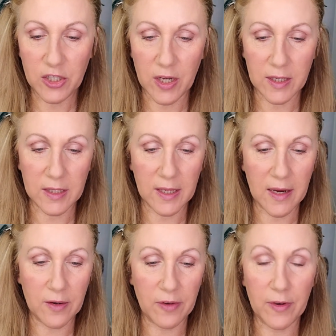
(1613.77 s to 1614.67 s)
Honestly, I
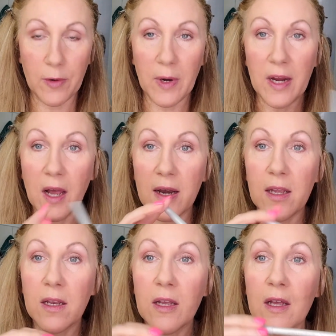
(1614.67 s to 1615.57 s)
don't even know where I got it.
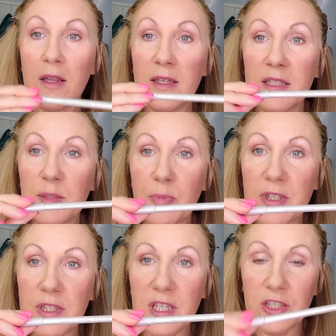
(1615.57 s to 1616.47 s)
This is
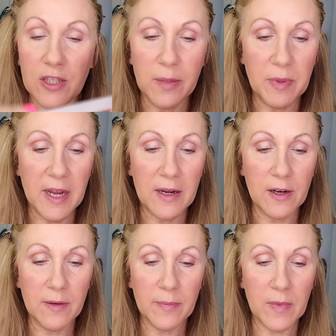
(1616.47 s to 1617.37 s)
Prestige lip
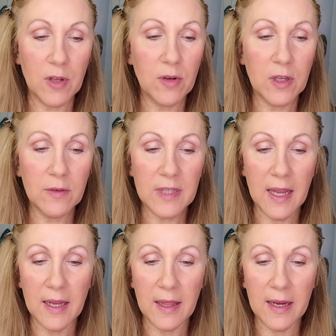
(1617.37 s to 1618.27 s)
liner. You can use
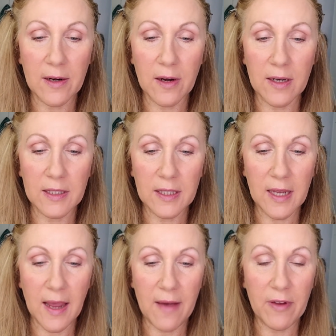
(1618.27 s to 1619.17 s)
any liner. Honestly,
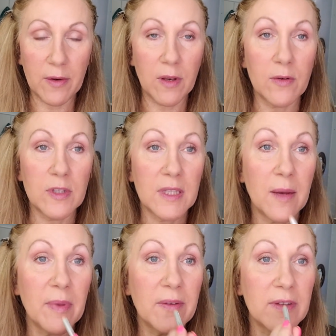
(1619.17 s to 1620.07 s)
I haven't noticed that
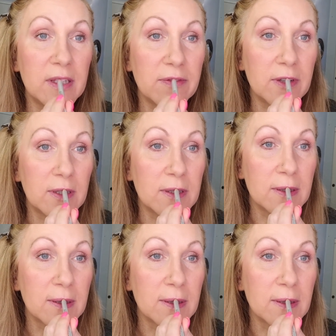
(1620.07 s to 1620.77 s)
big of a difference.